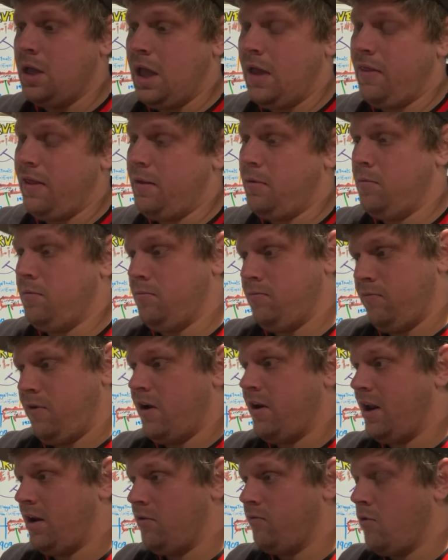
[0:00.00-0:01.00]
and then way
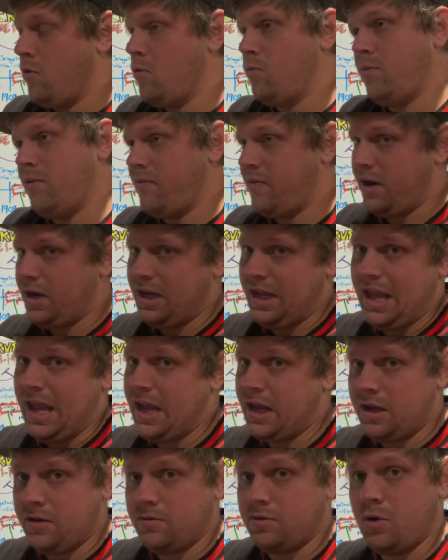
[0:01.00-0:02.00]
down the road, we find the
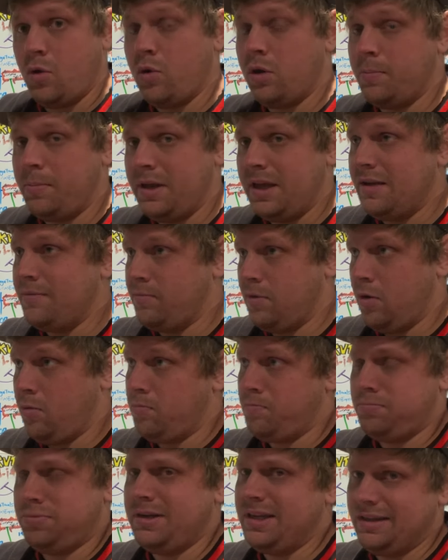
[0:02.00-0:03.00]
egg of Togepi, you know,
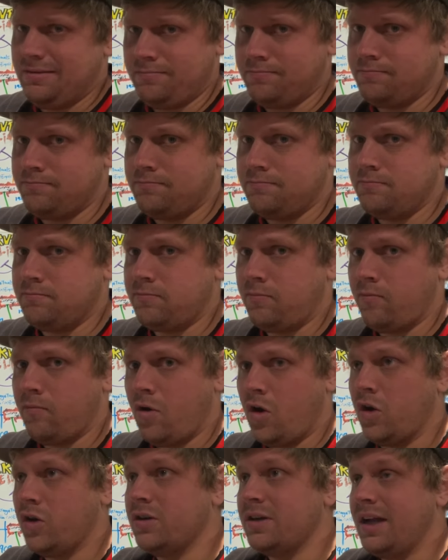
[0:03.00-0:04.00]
pretty
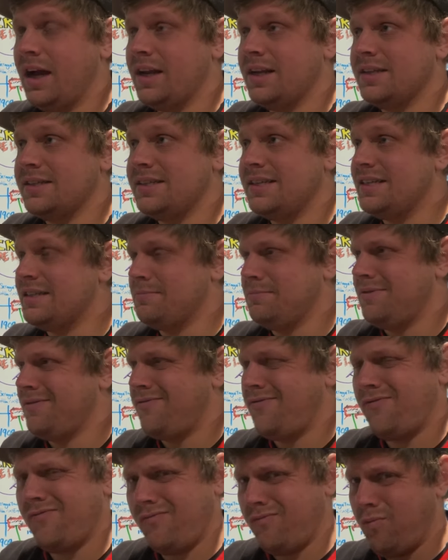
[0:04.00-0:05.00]
early on the season,
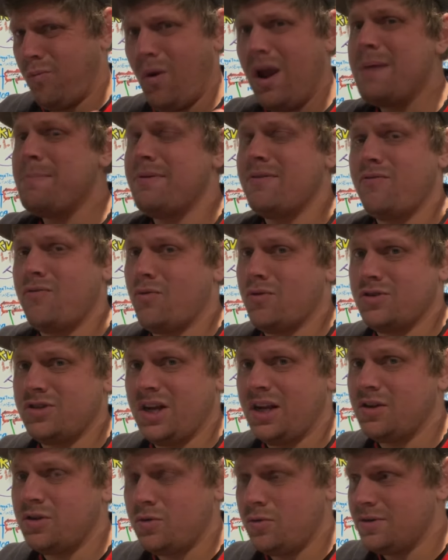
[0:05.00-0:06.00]
way before
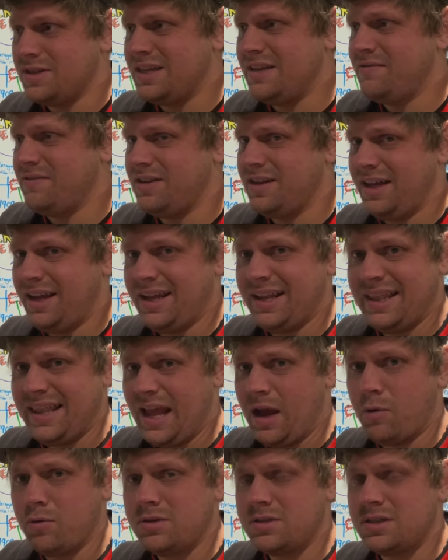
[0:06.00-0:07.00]
Gen 2 was even like
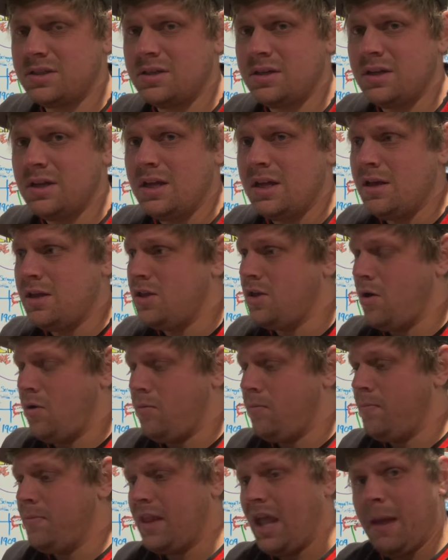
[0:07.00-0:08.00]
announced. You know,
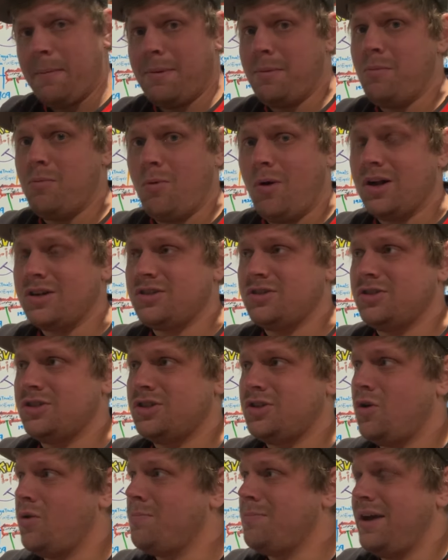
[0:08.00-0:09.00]
I remember watching a
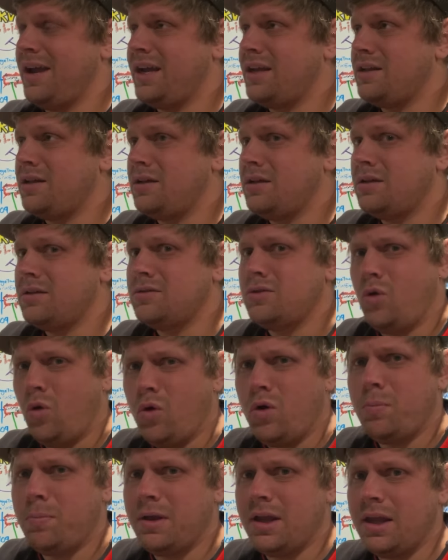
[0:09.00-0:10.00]
show and like,
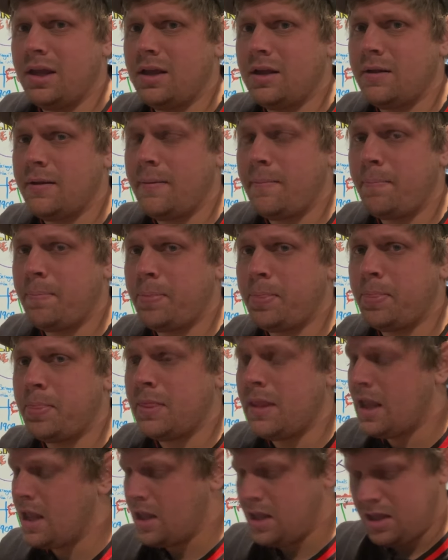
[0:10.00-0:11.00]
Togepi,
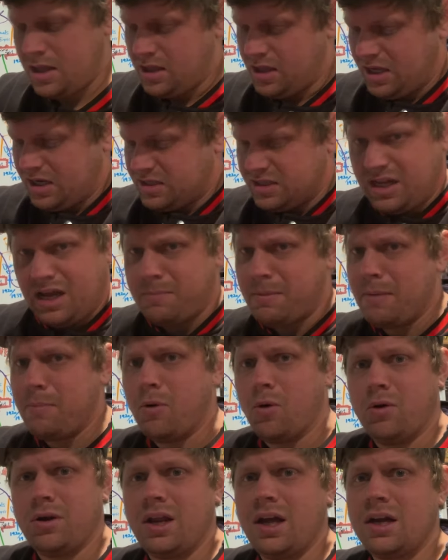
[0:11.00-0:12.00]
that's not my
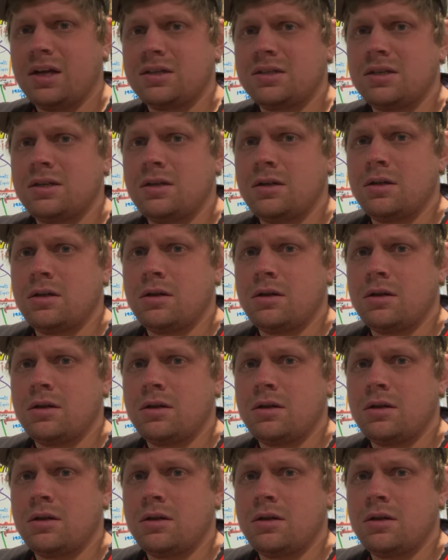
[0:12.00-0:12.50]
Pokedex.